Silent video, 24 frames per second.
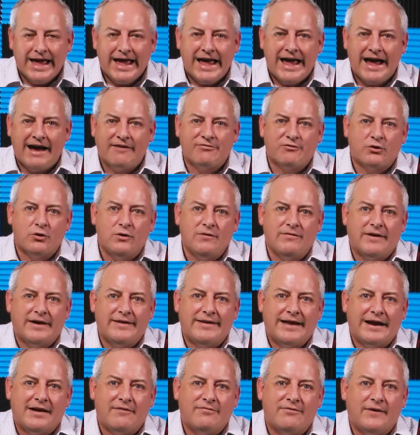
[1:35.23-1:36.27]
After you've
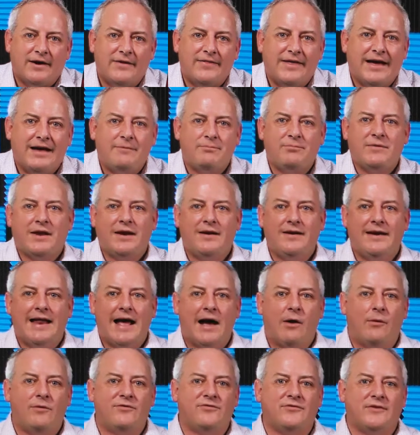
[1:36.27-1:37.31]
identified that,
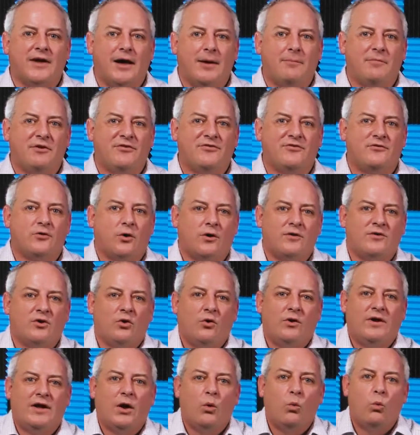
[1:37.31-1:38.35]
now it's time to start to
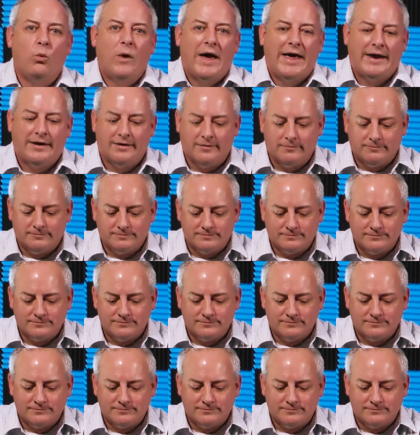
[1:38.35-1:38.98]
look at when.